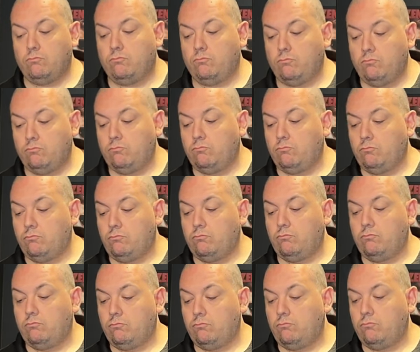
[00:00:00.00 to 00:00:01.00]

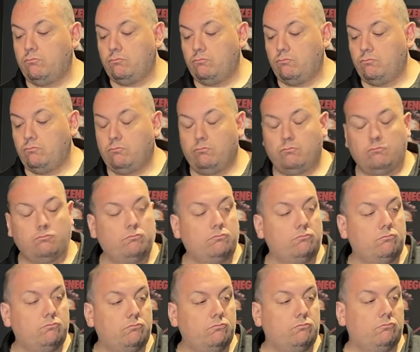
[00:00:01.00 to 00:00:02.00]

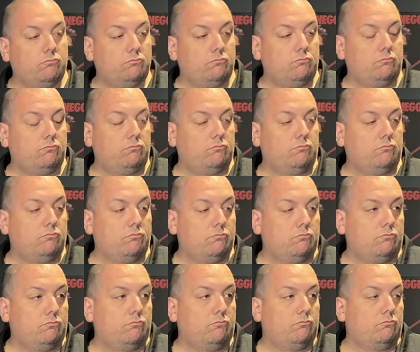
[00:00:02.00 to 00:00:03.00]

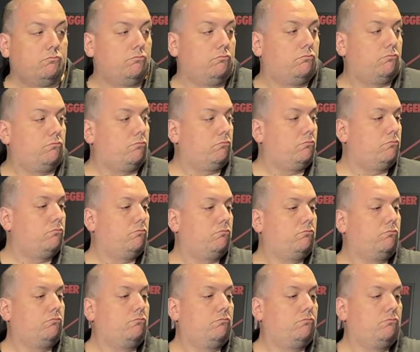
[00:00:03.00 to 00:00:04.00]

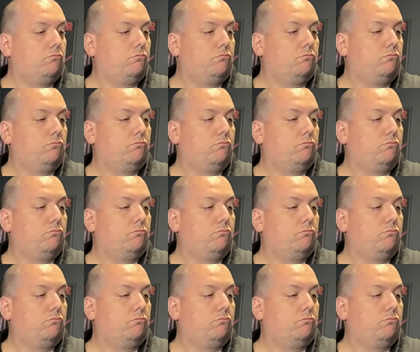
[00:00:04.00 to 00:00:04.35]
No words are spoken by the person on screen.